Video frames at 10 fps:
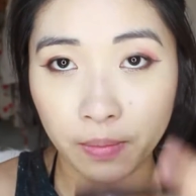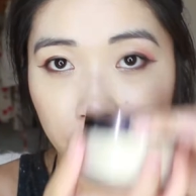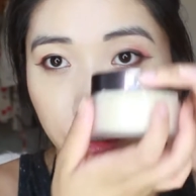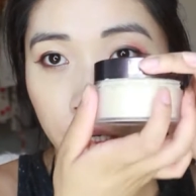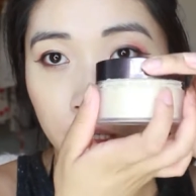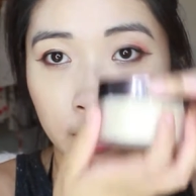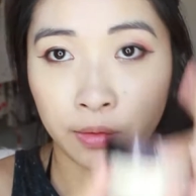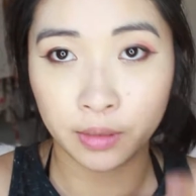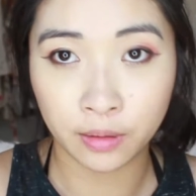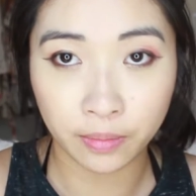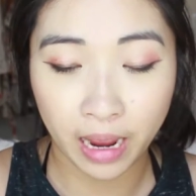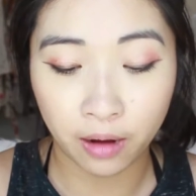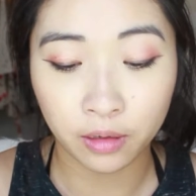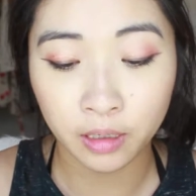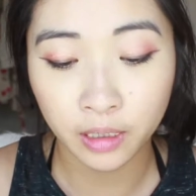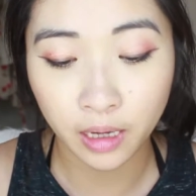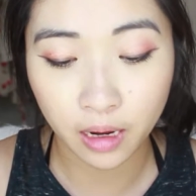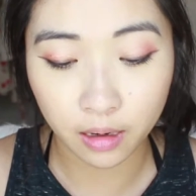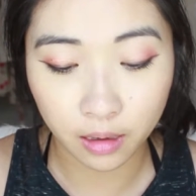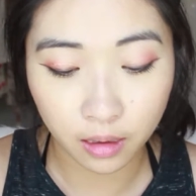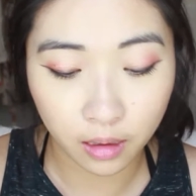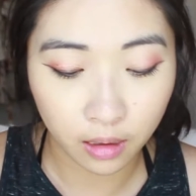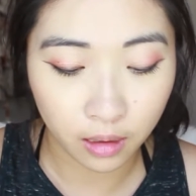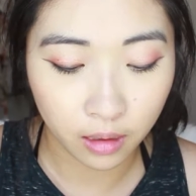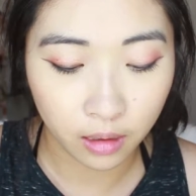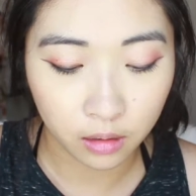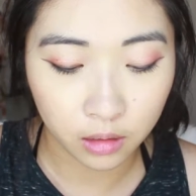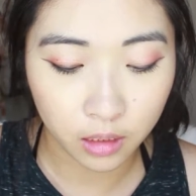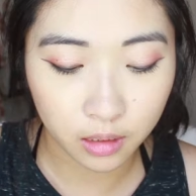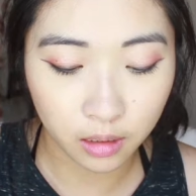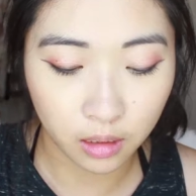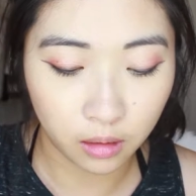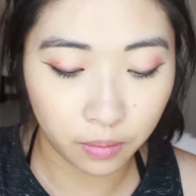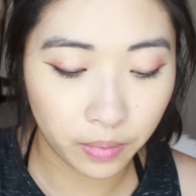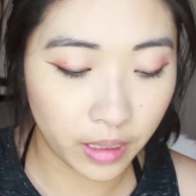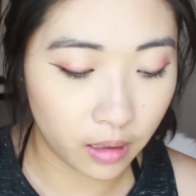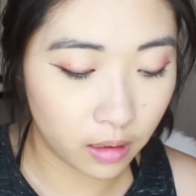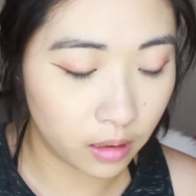my translucent powder again, just a little bit,